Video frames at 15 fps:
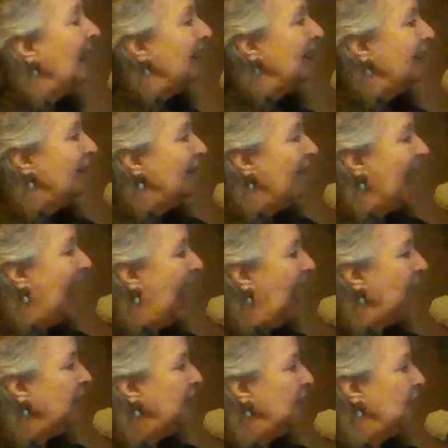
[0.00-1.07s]
the
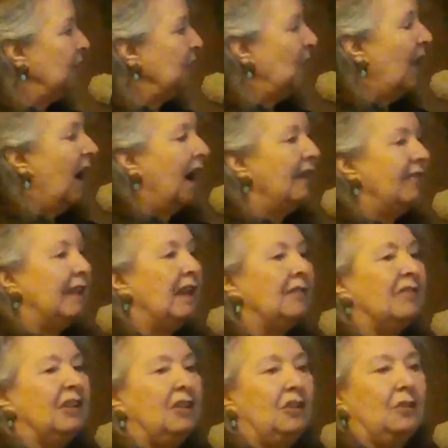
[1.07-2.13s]
value of
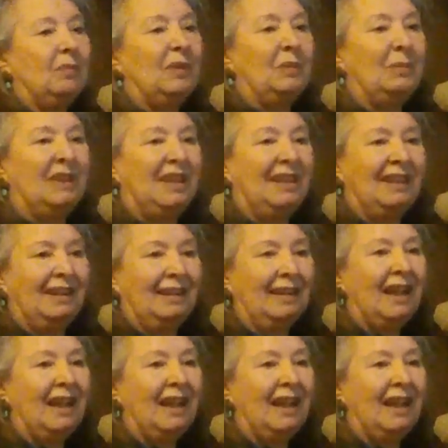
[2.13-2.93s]
every human being.